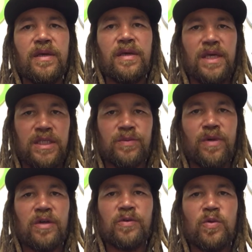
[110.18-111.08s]
It is
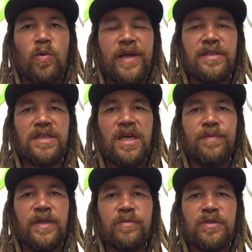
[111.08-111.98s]
marked with white tape
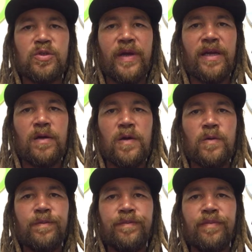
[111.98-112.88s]
and a blue arrow.
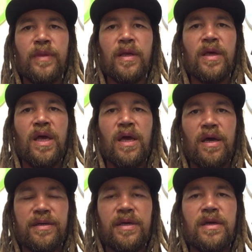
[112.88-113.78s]

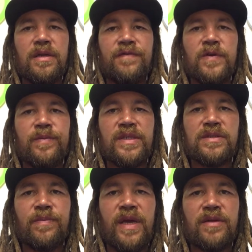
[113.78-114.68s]
Again, if you miss
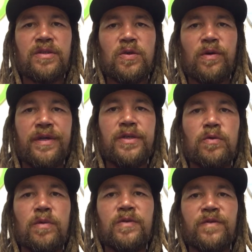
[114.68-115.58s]
the mandatory, you
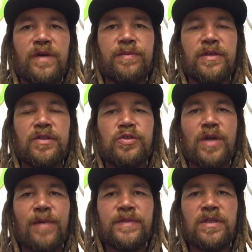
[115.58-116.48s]
will move up to the
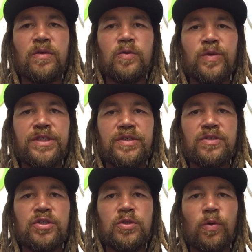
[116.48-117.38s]
drop zone, which is
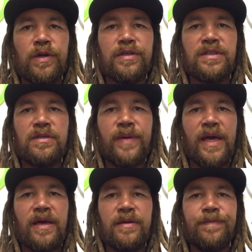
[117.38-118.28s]
the short tee
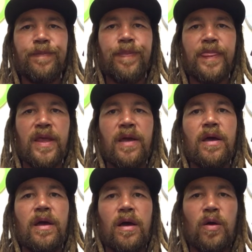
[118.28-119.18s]
pad,
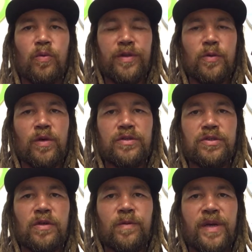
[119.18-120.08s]
with a
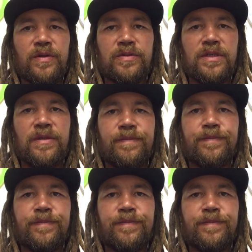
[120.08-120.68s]
1-stroke penalty.